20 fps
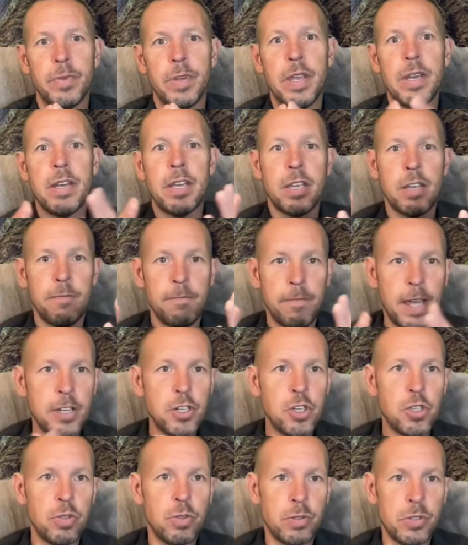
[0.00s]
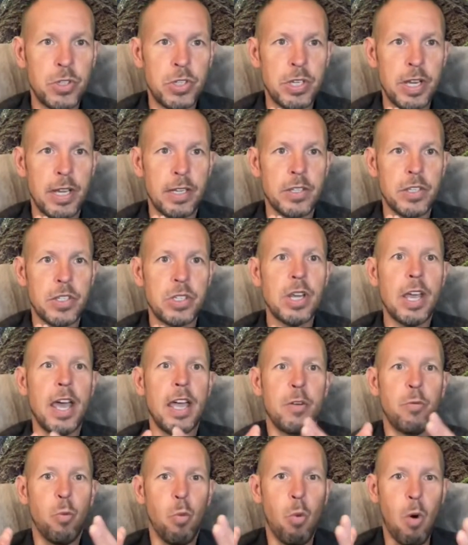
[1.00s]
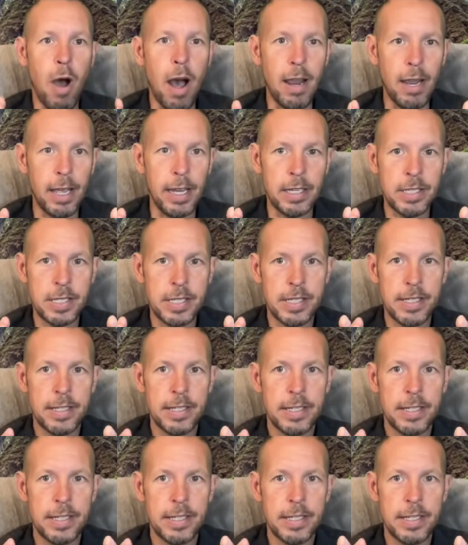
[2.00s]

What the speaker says: in the conventional sense, a wallet